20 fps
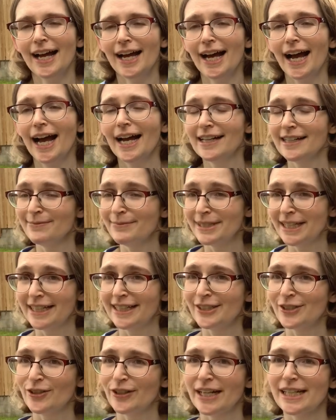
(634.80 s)
I am
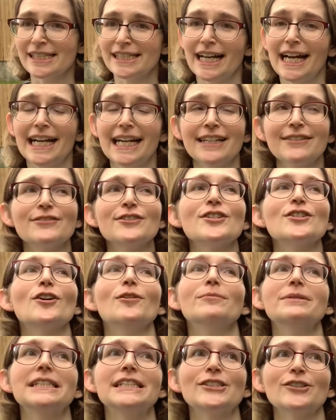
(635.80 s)
telling you guys, I have so
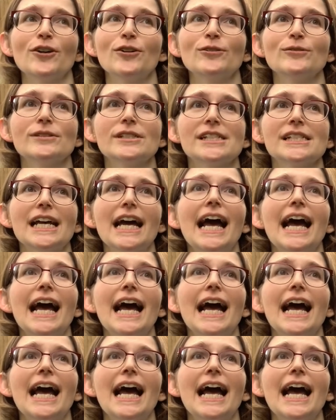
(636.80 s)
many totes,